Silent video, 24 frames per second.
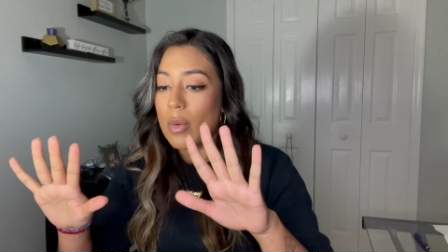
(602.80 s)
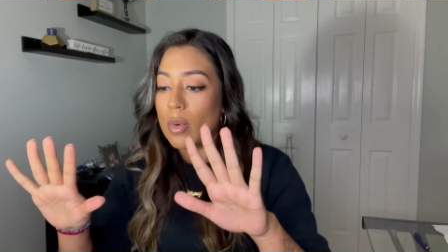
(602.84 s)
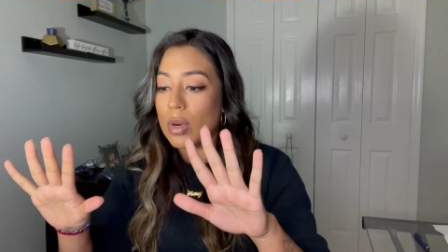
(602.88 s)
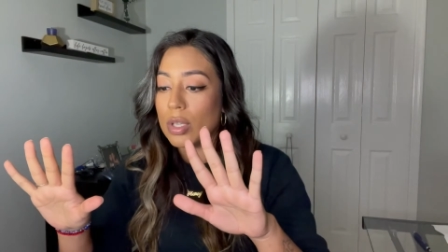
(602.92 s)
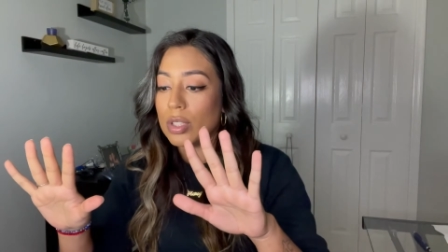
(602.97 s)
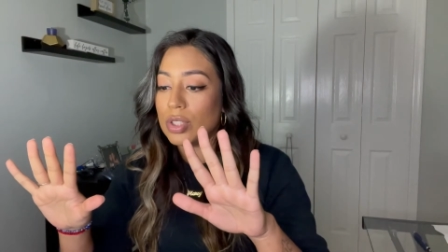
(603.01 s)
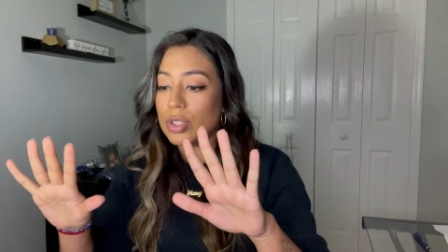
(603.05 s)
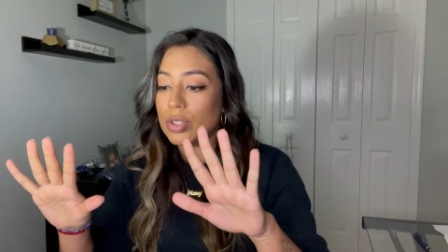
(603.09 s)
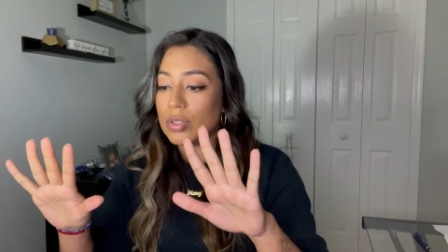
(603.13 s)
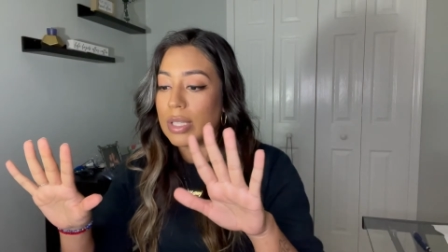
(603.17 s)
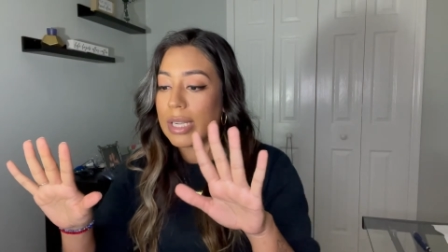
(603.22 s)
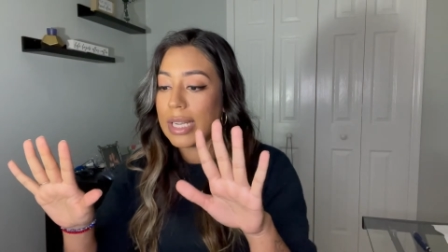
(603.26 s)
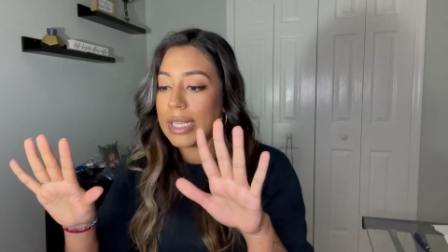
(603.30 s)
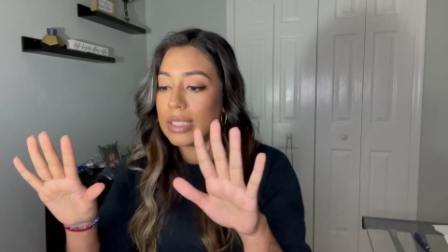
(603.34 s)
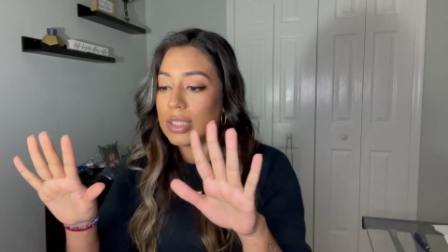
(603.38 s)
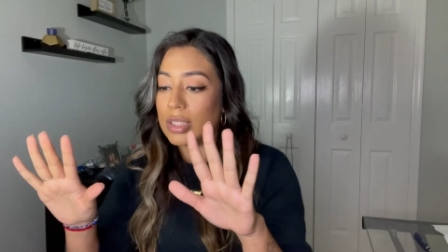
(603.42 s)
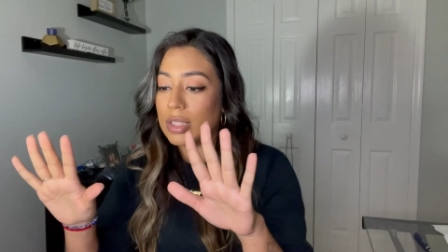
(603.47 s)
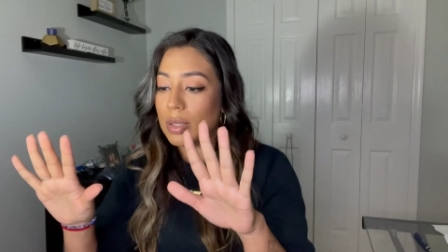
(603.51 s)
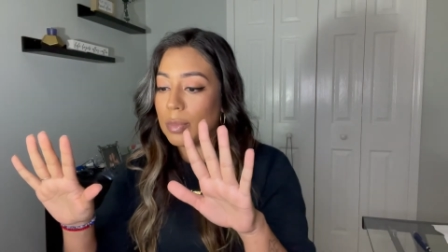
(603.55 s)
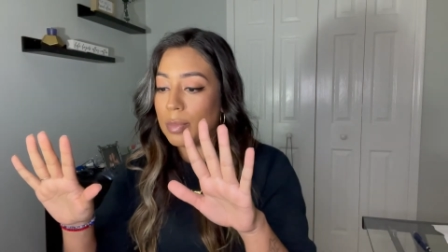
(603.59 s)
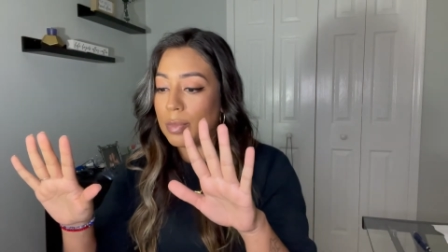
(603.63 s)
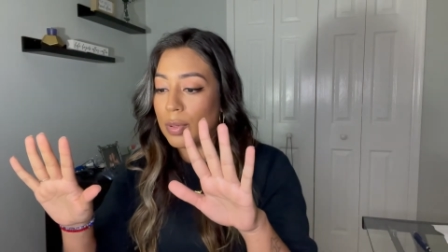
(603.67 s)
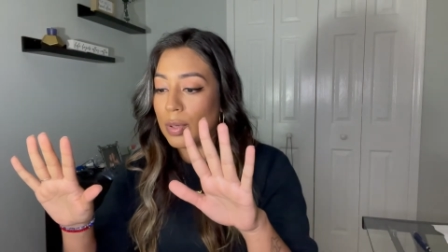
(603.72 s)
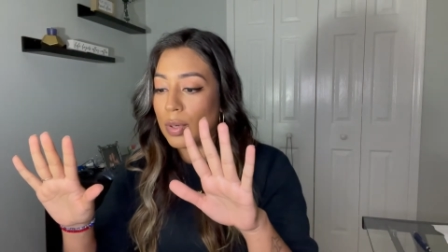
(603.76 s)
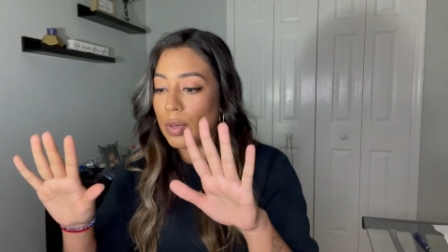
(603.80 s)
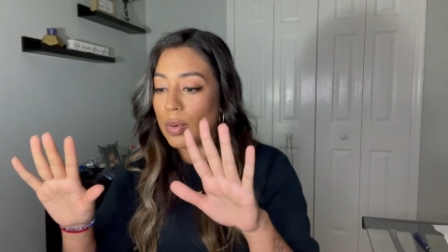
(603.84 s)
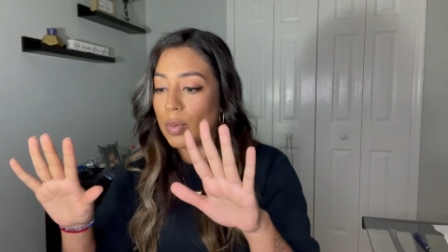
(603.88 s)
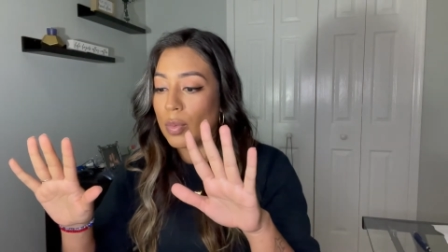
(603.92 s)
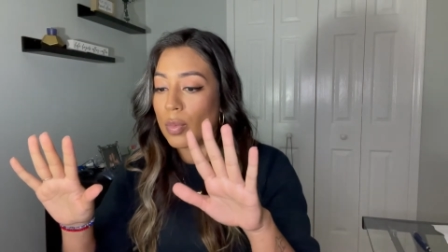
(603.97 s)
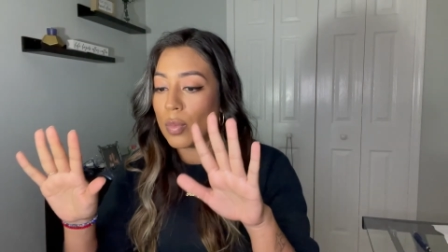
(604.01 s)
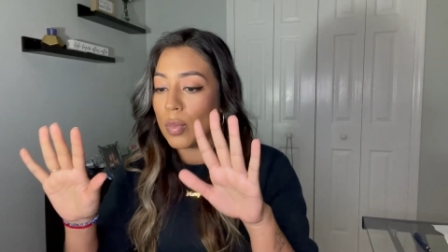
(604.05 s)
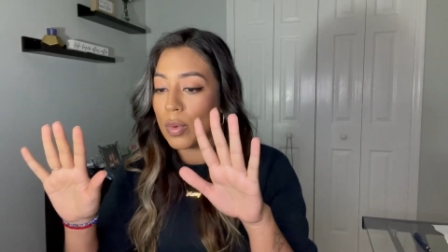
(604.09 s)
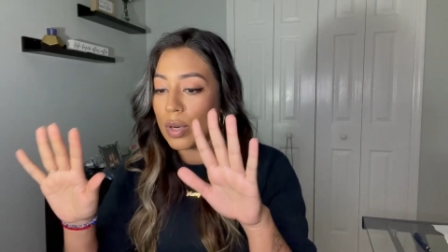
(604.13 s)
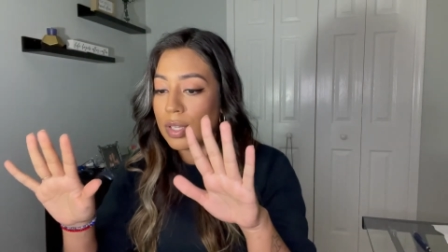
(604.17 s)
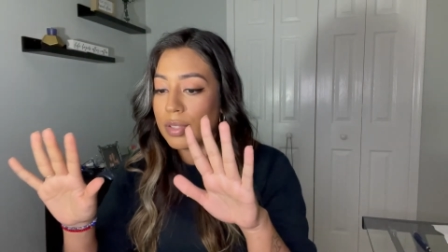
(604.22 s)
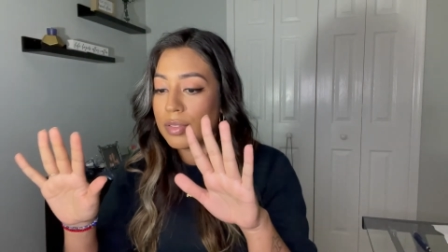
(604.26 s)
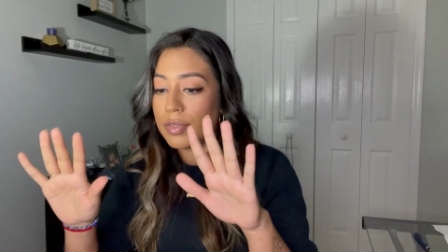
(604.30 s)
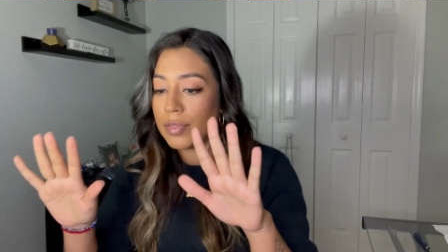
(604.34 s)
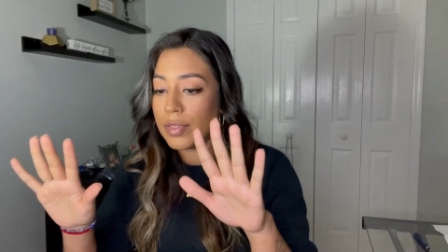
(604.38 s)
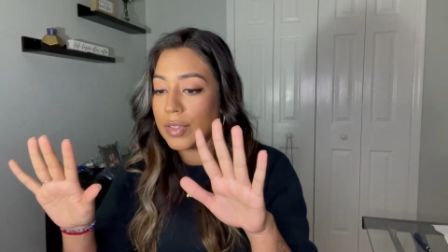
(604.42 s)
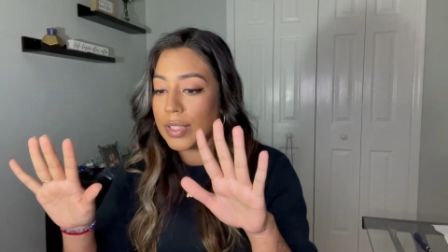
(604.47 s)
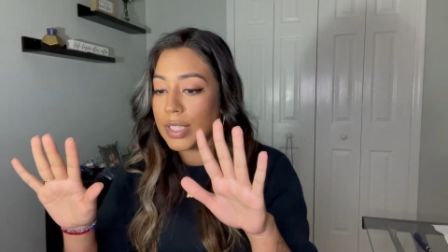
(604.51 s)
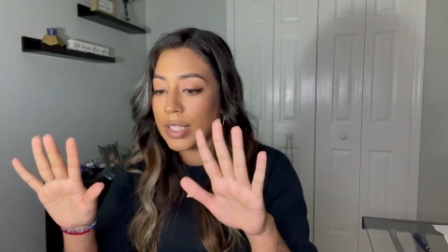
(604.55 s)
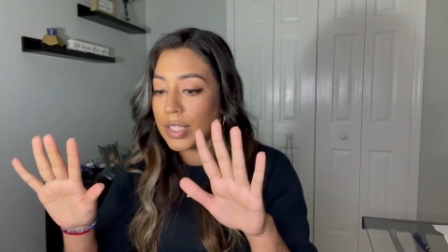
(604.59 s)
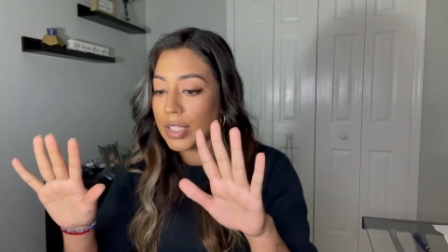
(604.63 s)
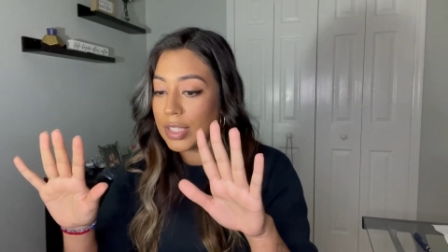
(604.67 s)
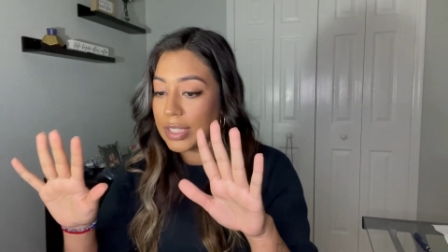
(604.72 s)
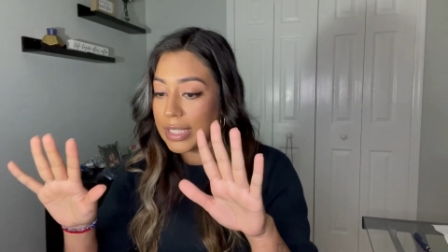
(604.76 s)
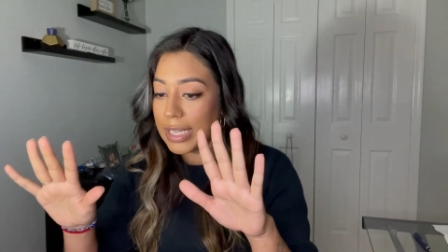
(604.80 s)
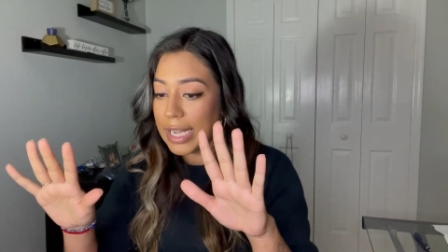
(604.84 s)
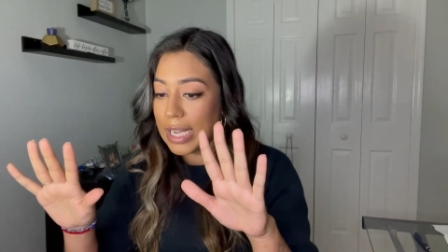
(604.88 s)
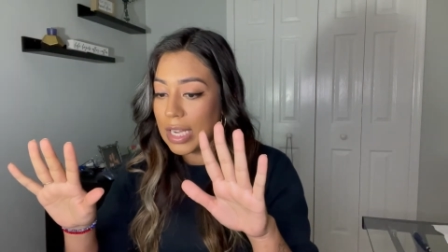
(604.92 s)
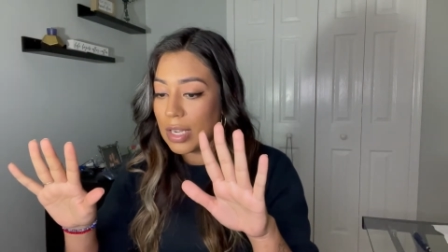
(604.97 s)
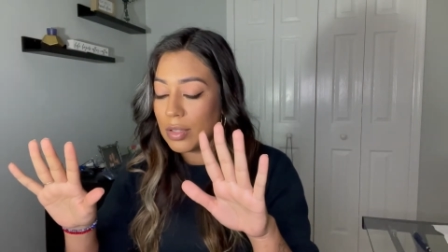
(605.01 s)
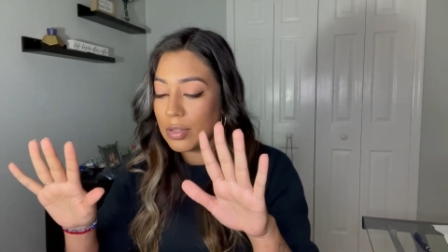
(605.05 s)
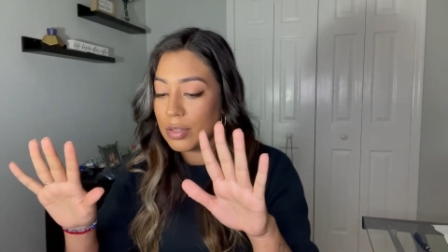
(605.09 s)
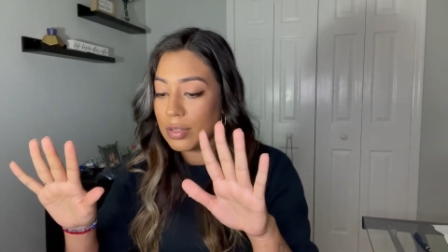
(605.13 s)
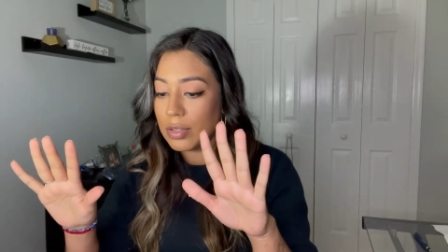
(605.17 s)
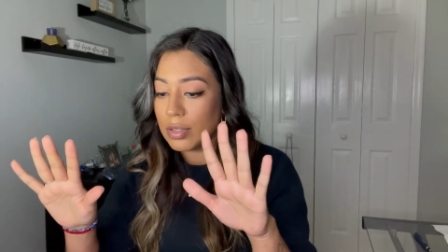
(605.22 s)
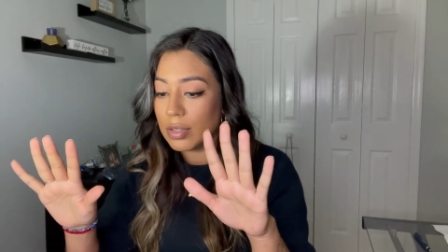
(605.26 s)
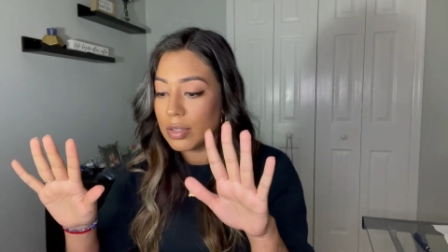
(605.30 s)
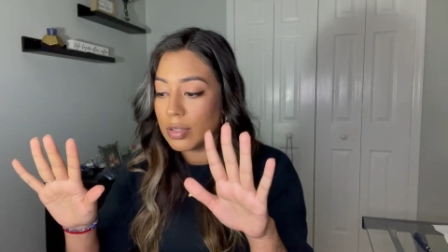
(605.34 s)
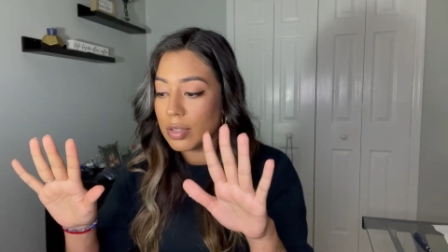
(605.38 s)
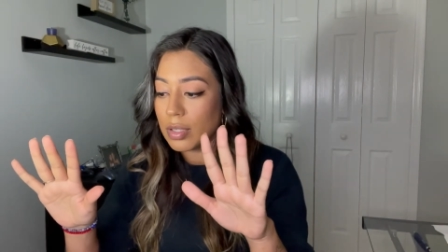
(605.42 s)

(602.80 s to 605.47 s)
want you guys to put one finger down